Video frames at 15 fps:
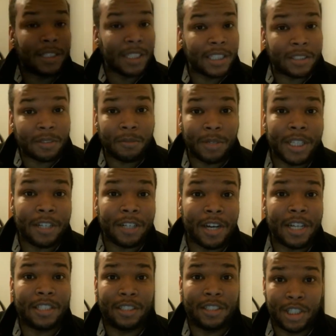it's a really
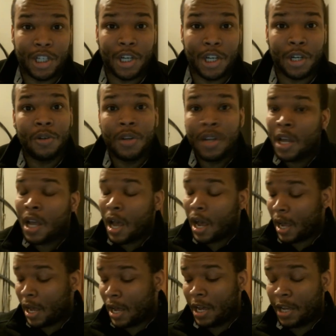great show.
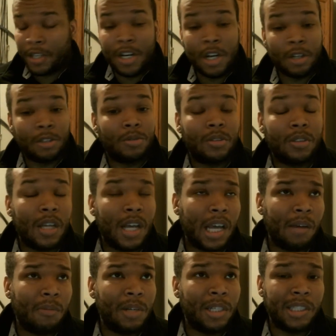You know,
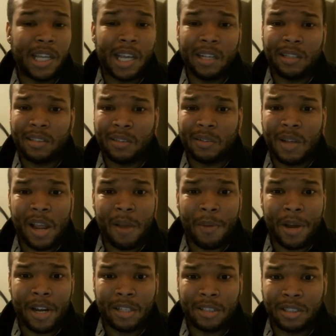what is that?
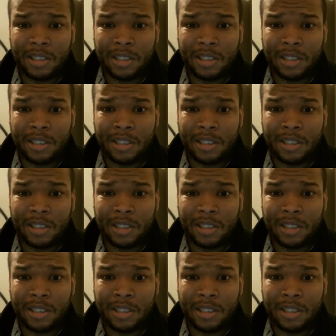Everybody else's